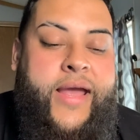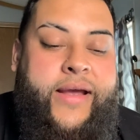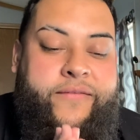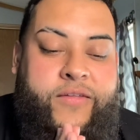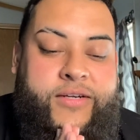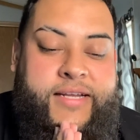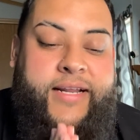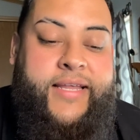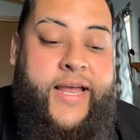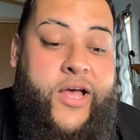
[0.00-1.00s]
if there's
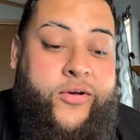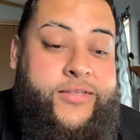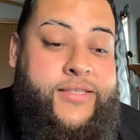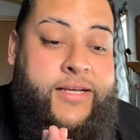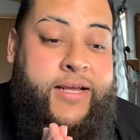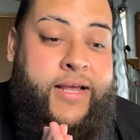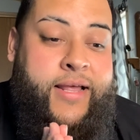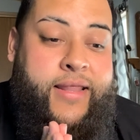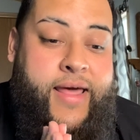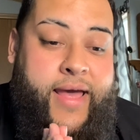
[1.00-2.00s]
anything else
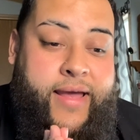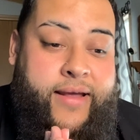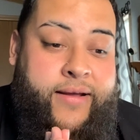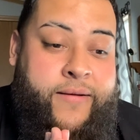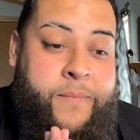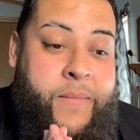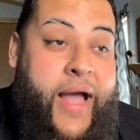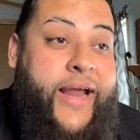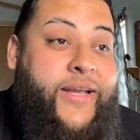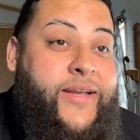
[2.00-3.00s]
that
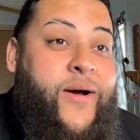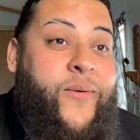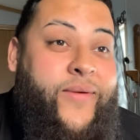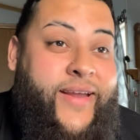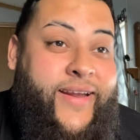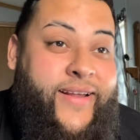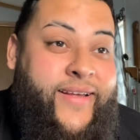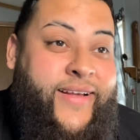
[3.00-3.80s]
I don't need.